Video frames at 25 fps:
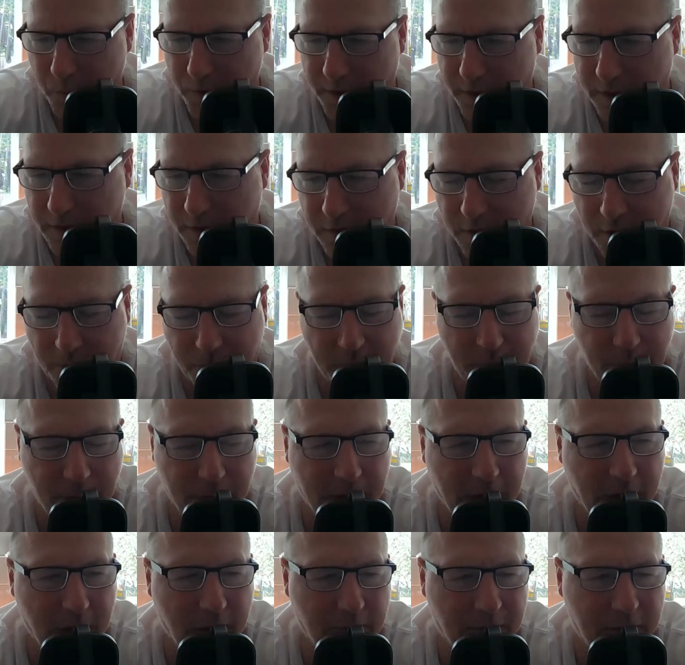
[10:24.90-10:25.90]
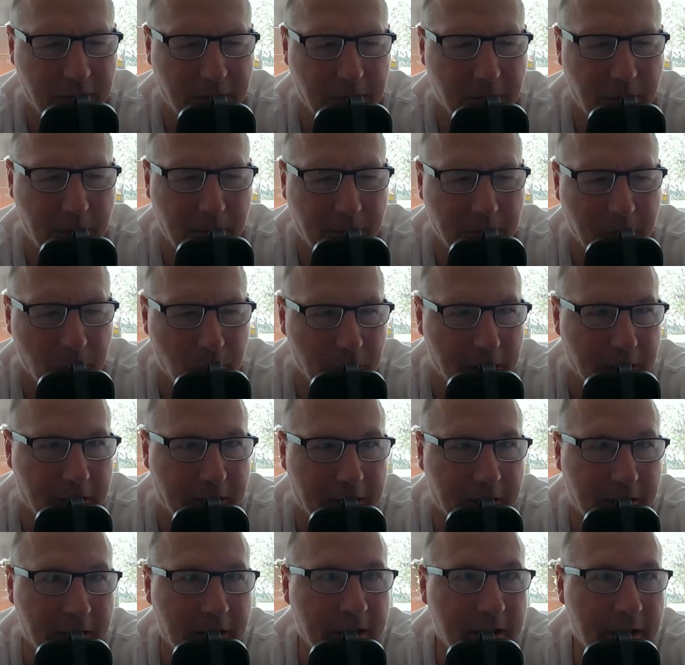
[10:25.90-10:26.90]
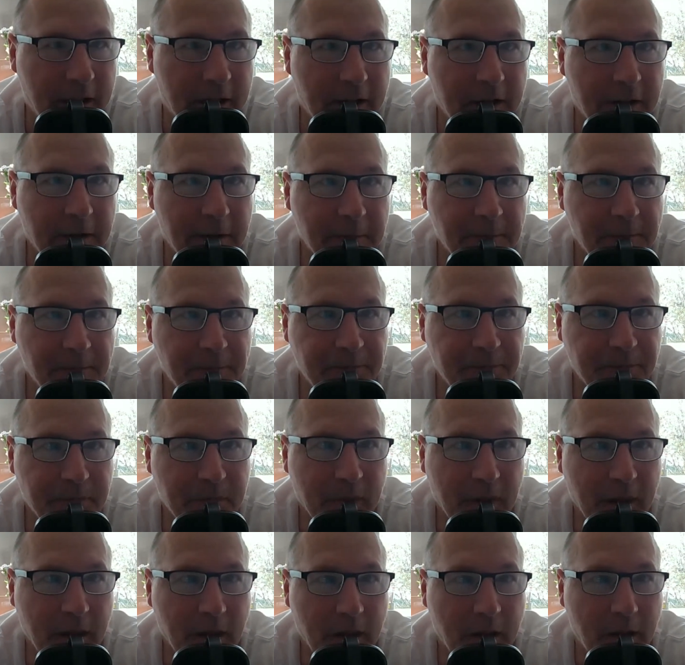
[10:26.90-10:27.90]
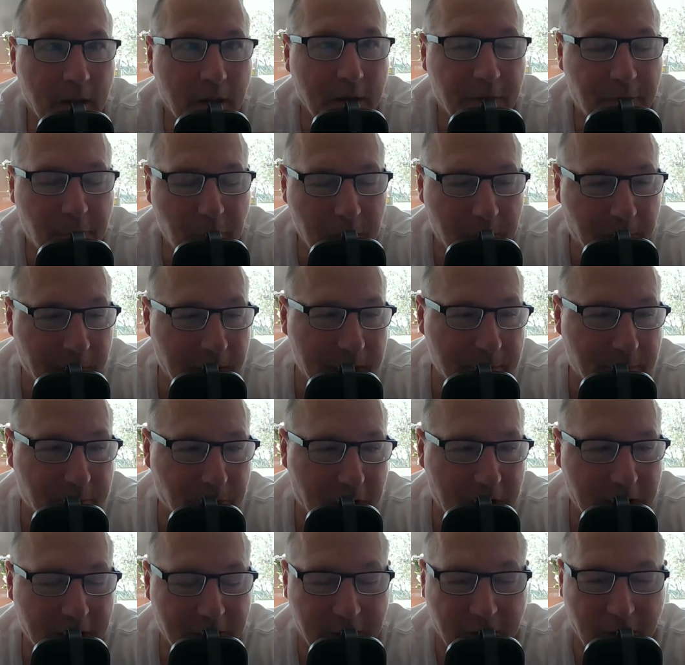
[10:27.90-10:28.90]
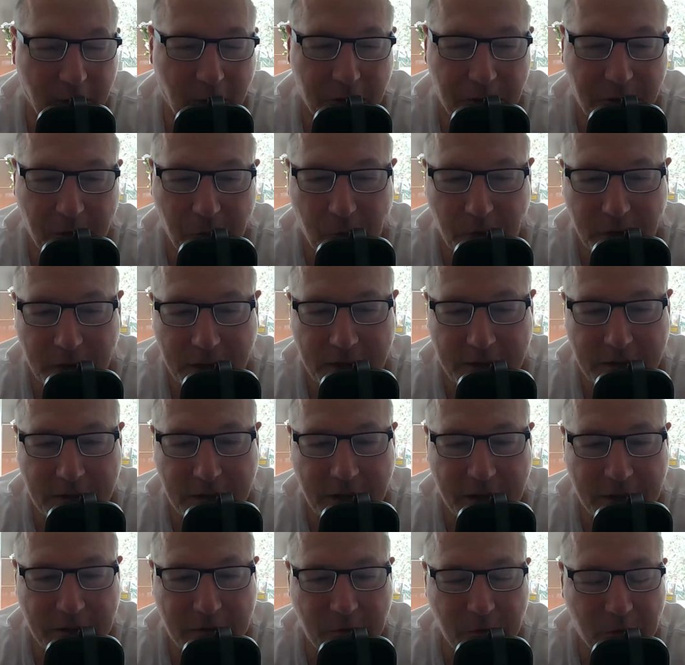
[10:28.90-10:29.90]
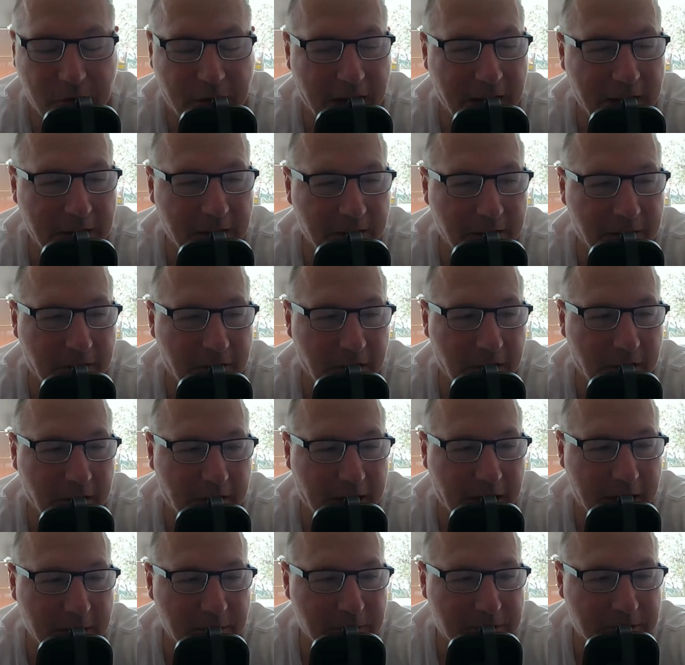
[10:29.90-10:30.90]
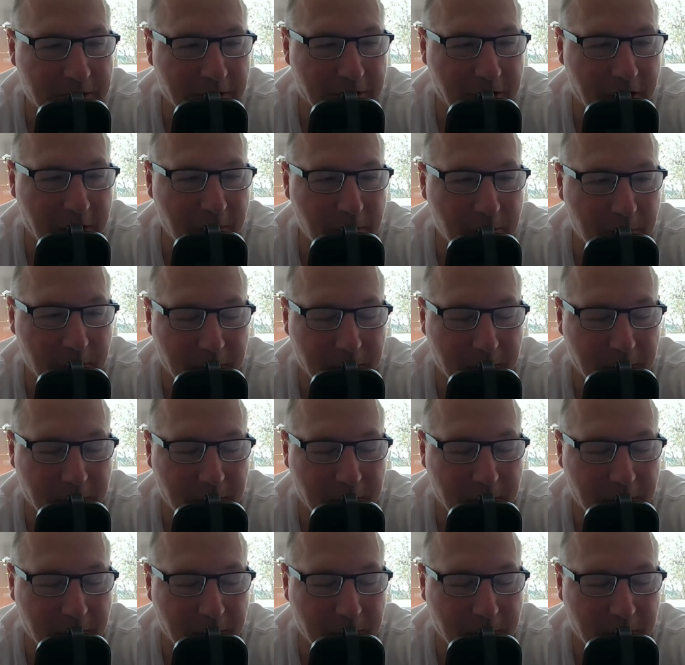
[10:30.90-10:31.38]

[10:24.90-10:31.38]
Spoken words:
week? I can't remember now. I think it might be a week. If we beat Brighton, though, I don't want the international games to come